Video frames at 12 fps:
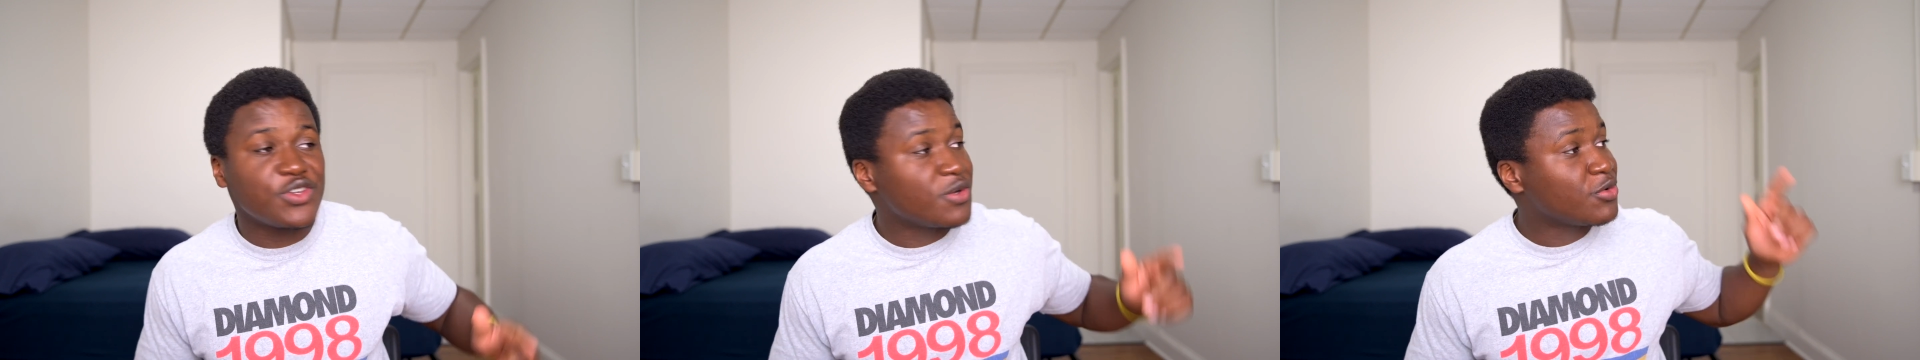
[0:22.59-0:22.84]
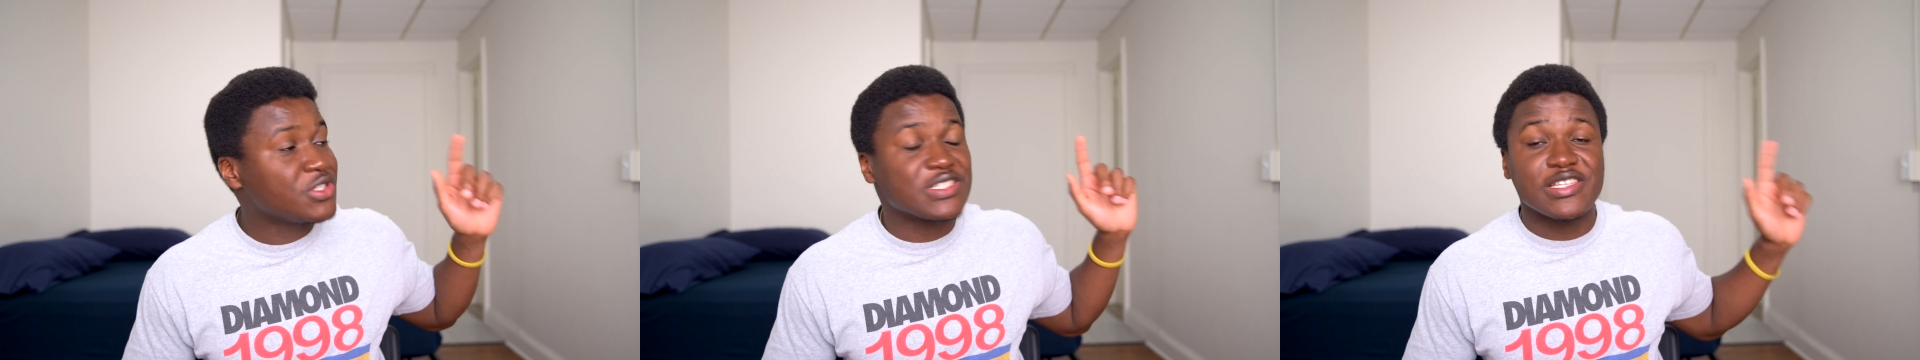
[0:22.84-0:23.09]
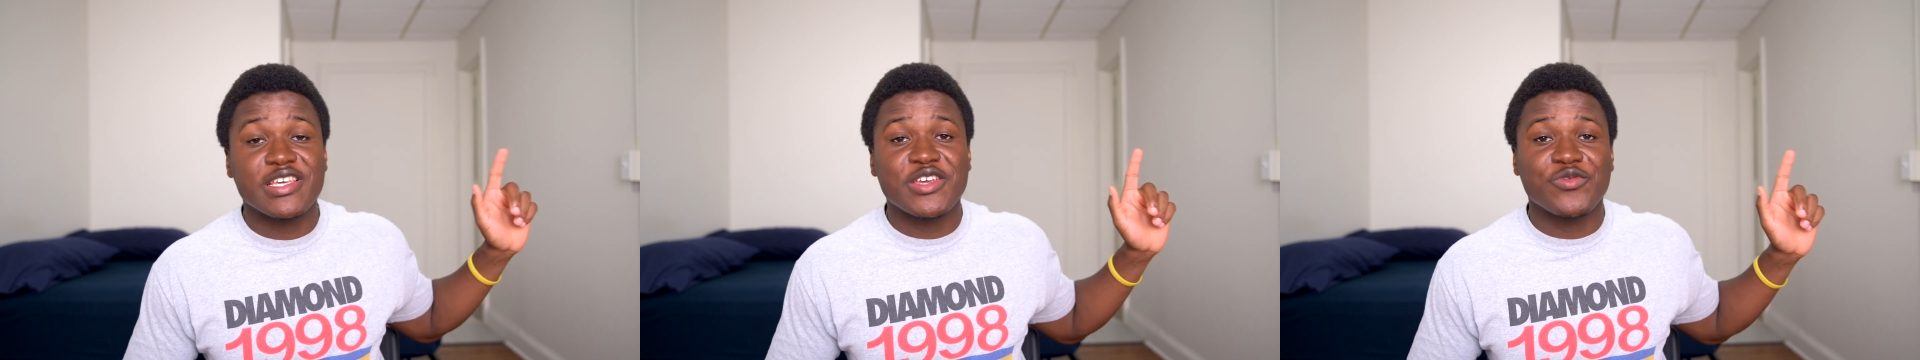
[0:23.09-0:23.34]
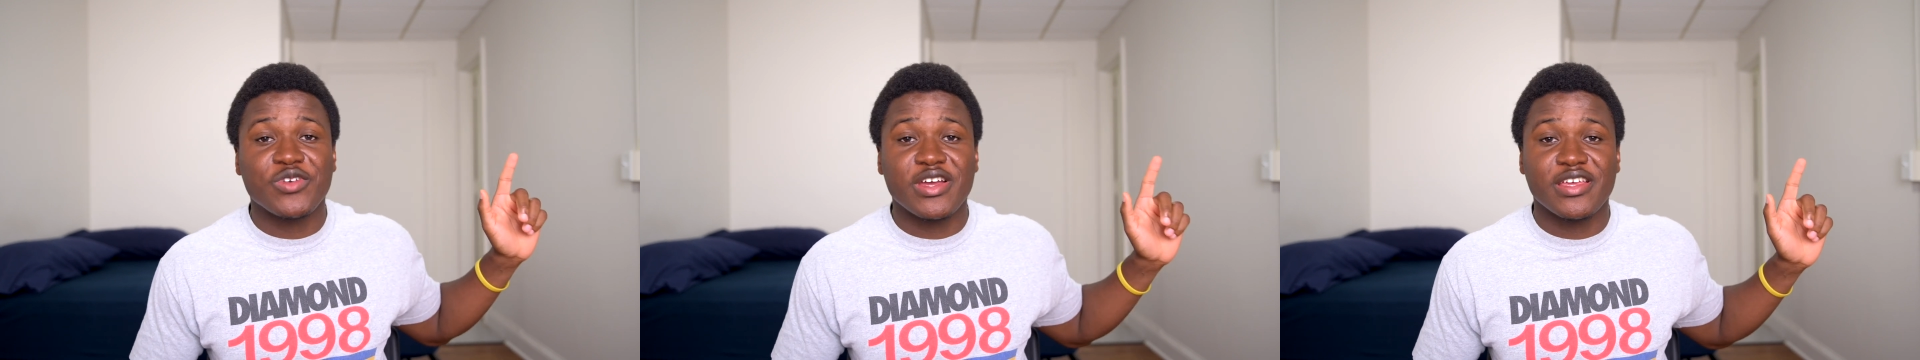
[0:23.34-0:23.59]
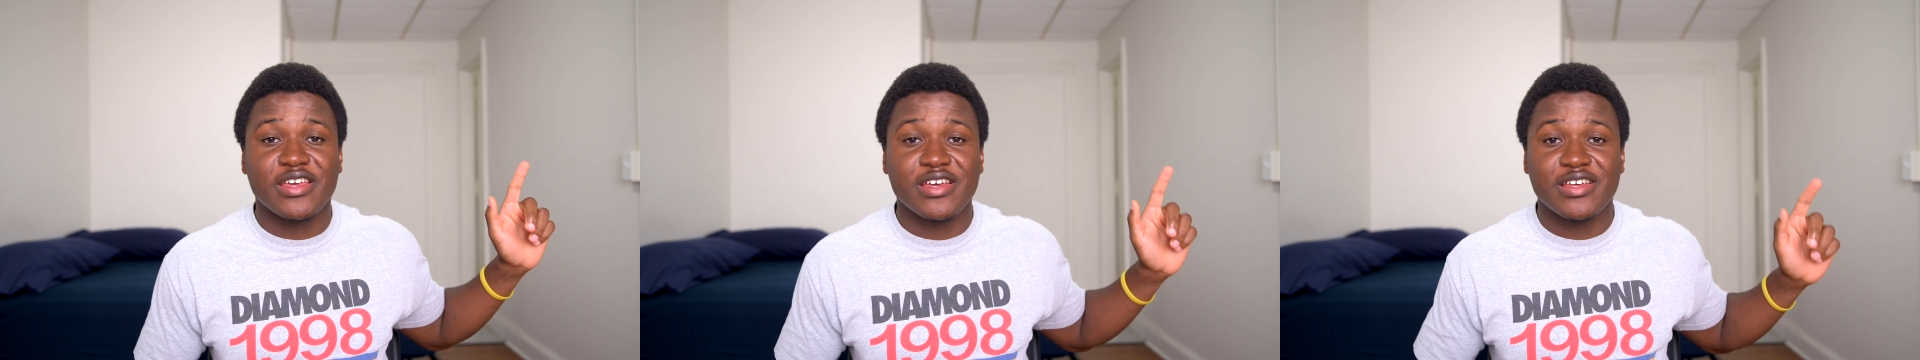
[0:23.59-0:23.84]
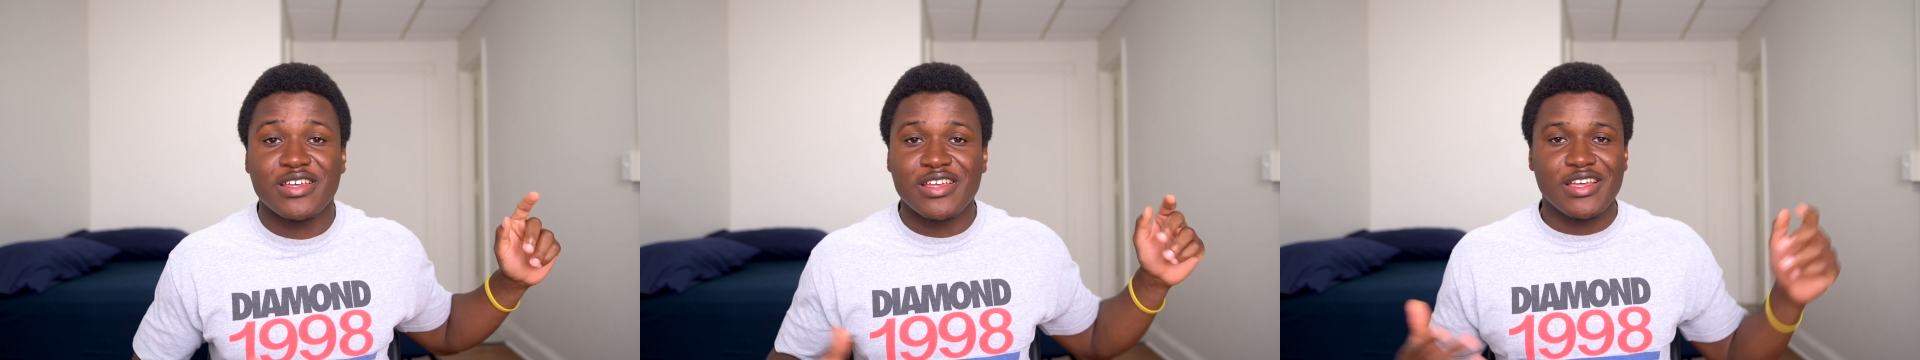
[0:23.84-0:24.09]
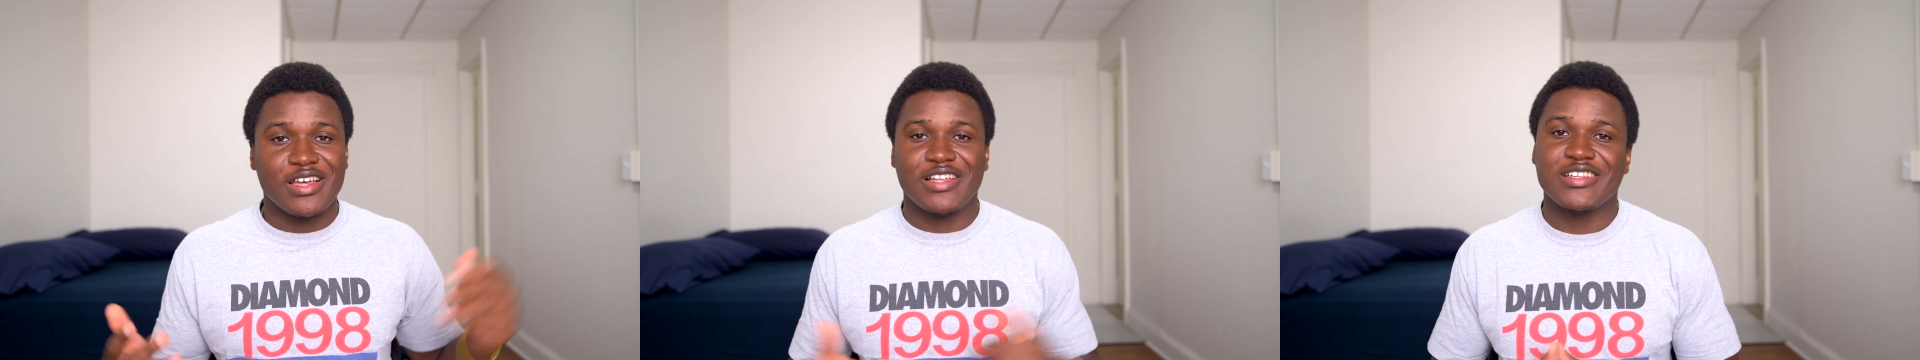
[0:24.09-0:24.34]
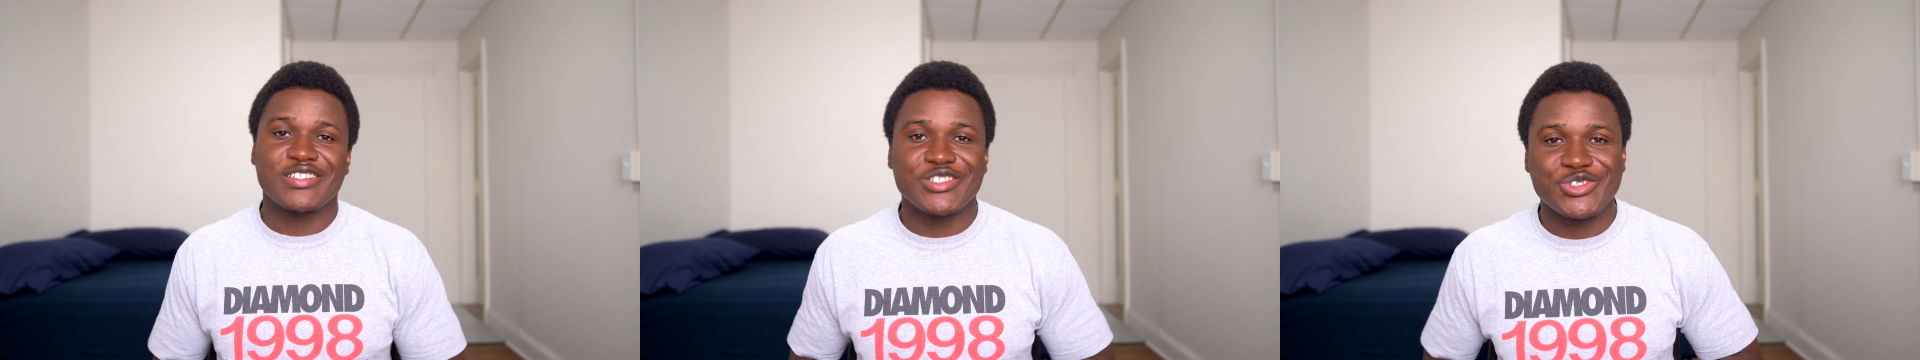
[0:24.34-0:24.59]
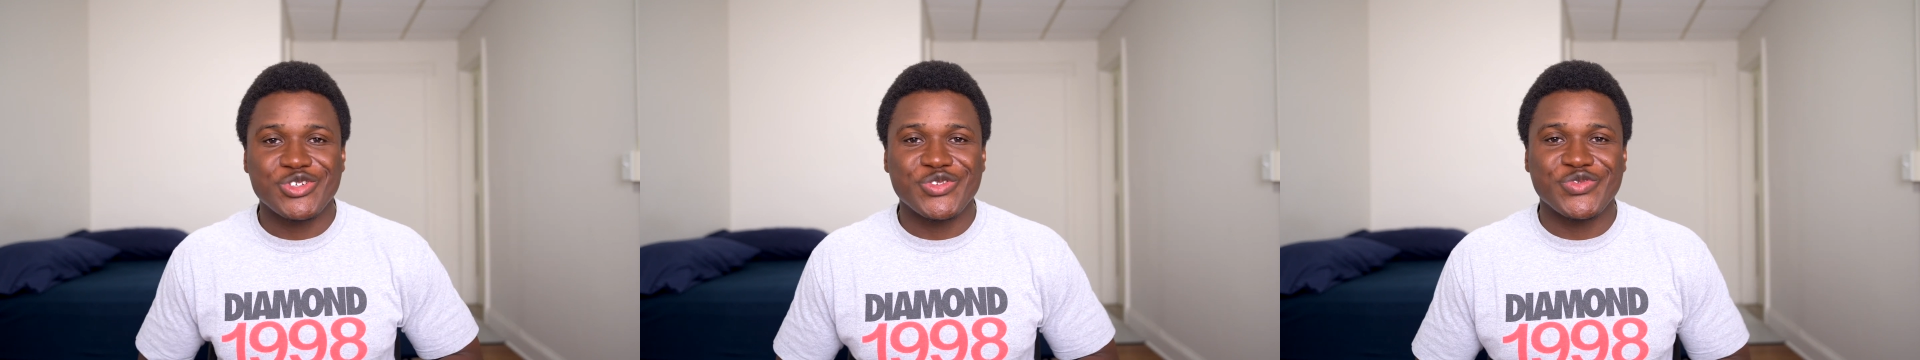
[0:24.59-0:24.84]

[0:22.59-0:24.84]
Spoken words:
I'm going to link it right here, and let's enjoy the